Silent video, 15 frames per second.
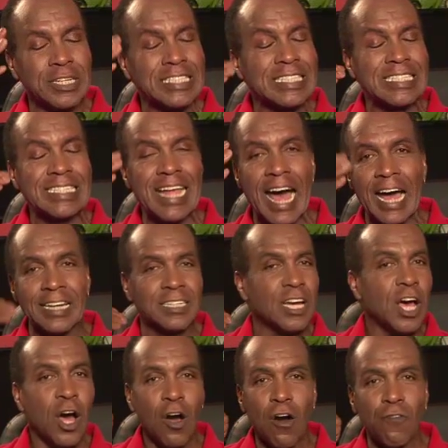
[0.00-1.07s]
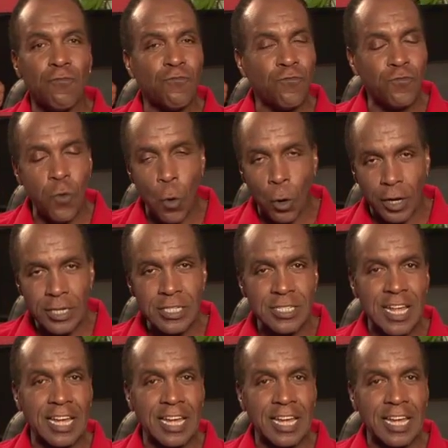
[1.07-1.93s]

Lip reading: It's not a force.